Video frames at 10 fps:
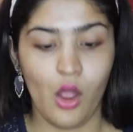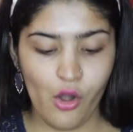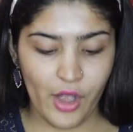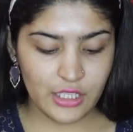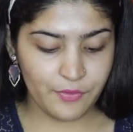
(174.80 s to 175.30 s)

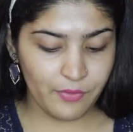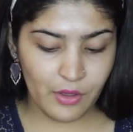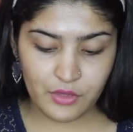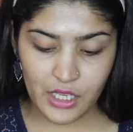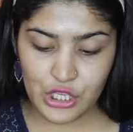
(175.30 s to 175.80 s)
Alright, so for
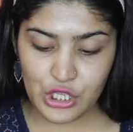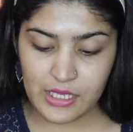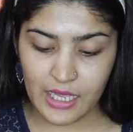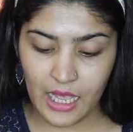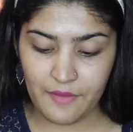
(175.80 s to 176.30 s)

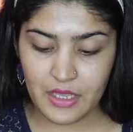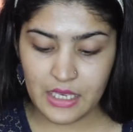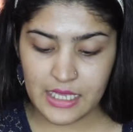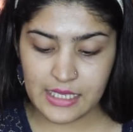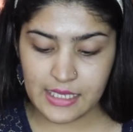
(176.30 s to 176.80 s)
foundations, I have
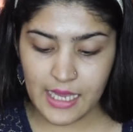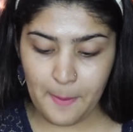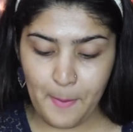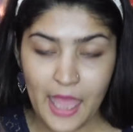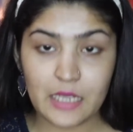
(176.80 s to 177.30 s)
the NYX
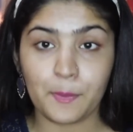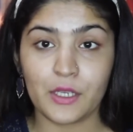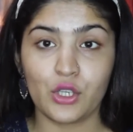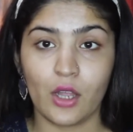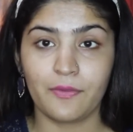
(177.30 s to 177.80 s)
Stay Matte
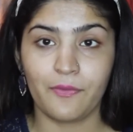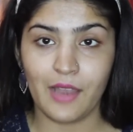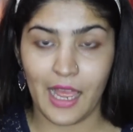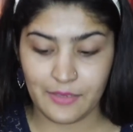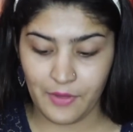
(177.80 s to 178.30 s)
But Not
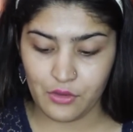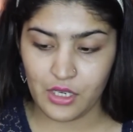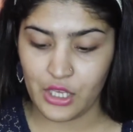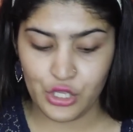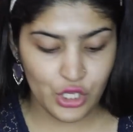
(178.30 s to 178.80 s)
Flat
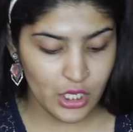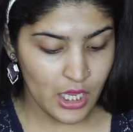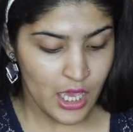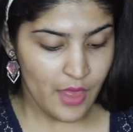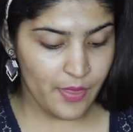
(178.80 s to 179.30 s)

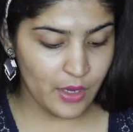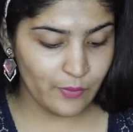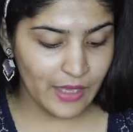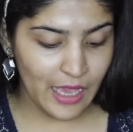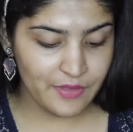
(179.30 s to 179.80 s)
Foundation.
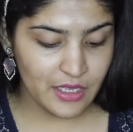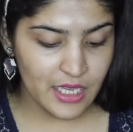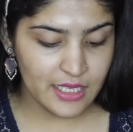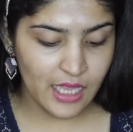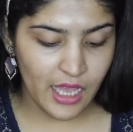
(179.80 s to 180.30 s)
Then we have the
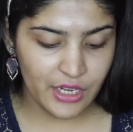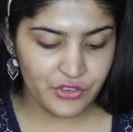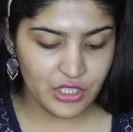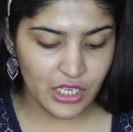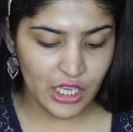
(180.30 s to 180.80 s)
NYX
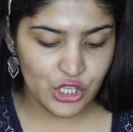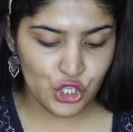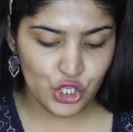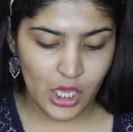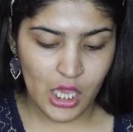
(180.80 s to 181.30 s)
Hydra
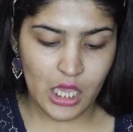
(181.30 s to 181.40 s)
Touch